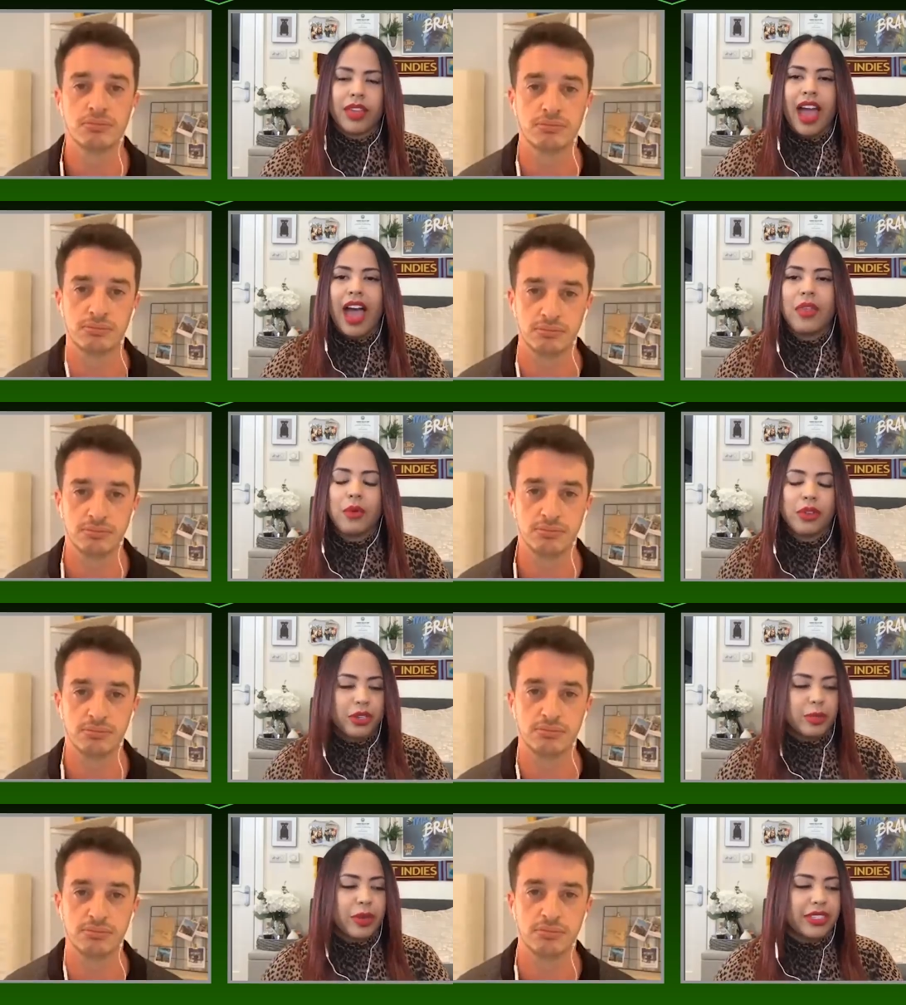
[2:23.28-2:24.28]
Speaker 1: I mean, what do you
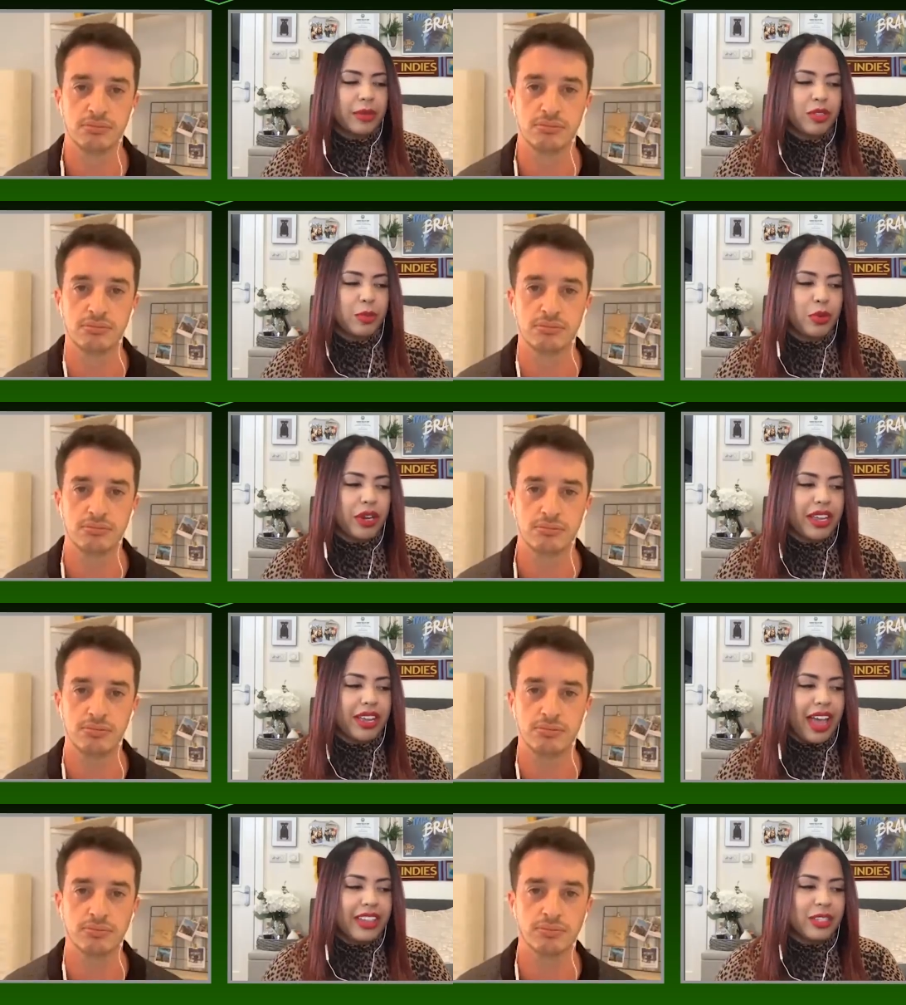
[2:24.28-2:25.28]
expect him to bring,
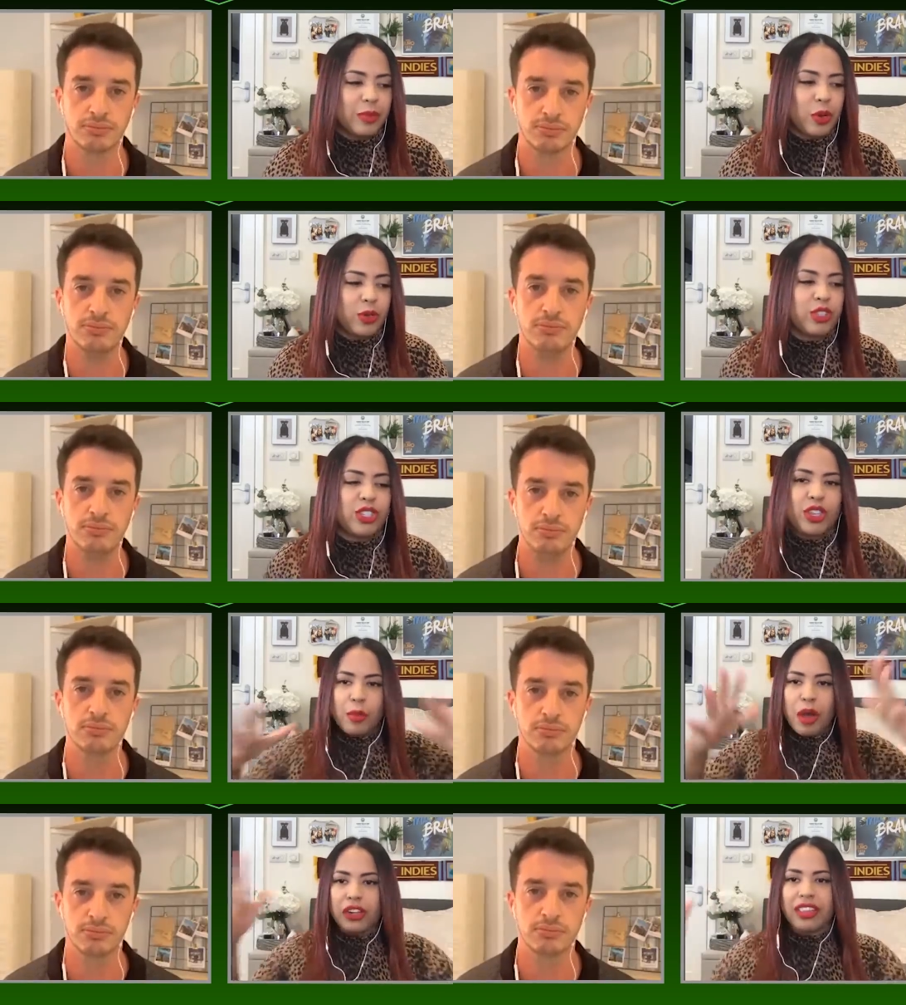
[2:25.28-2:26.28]
I suppose, to the
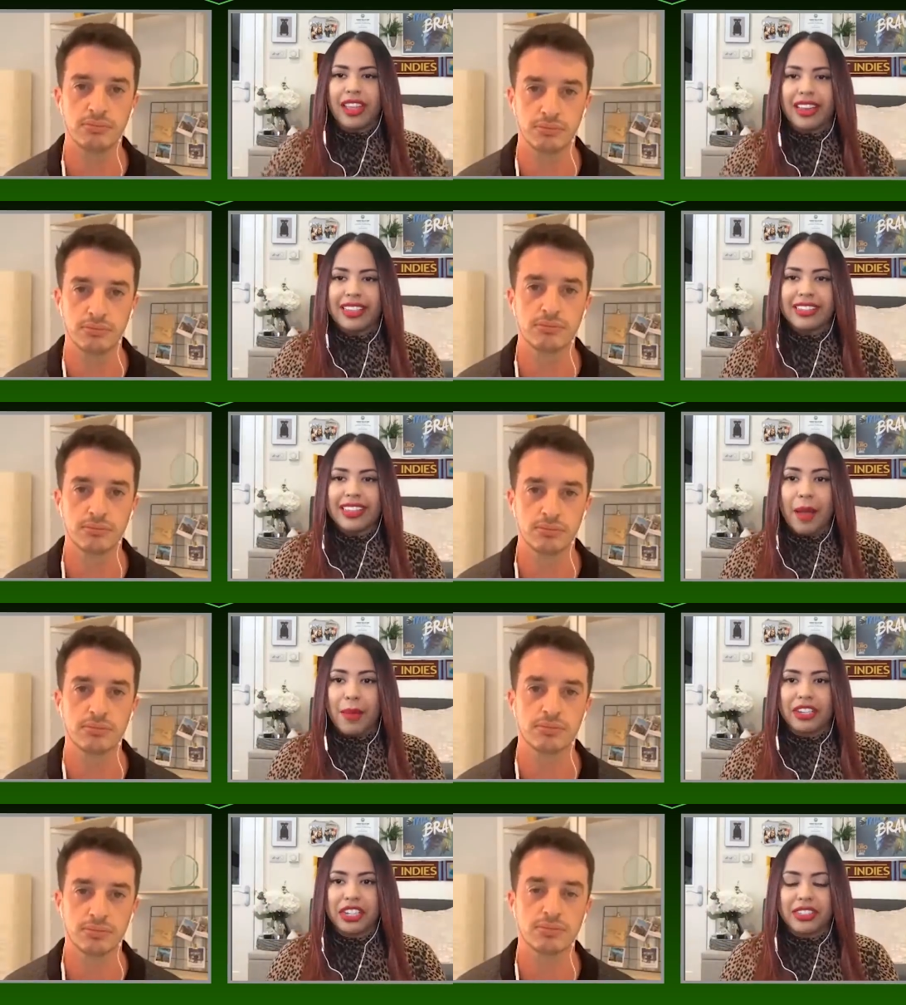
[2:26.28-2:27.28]
model that is at
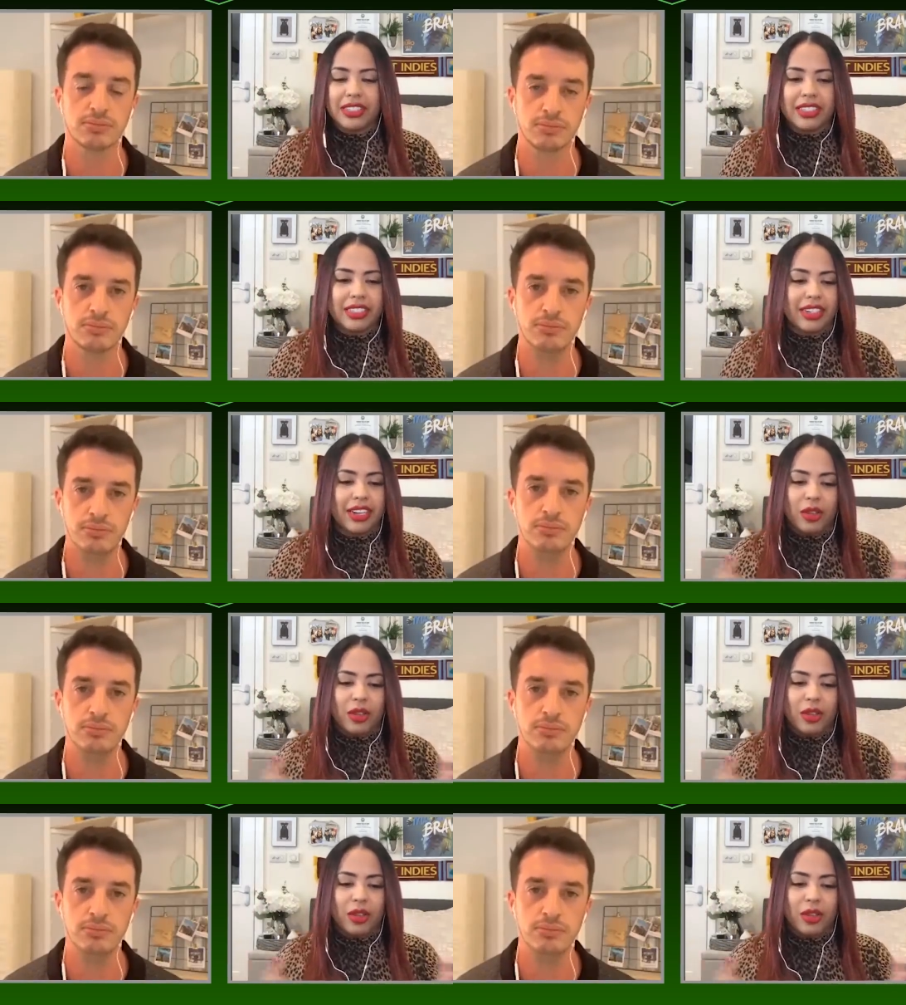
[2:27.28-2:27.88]
Manchester City now?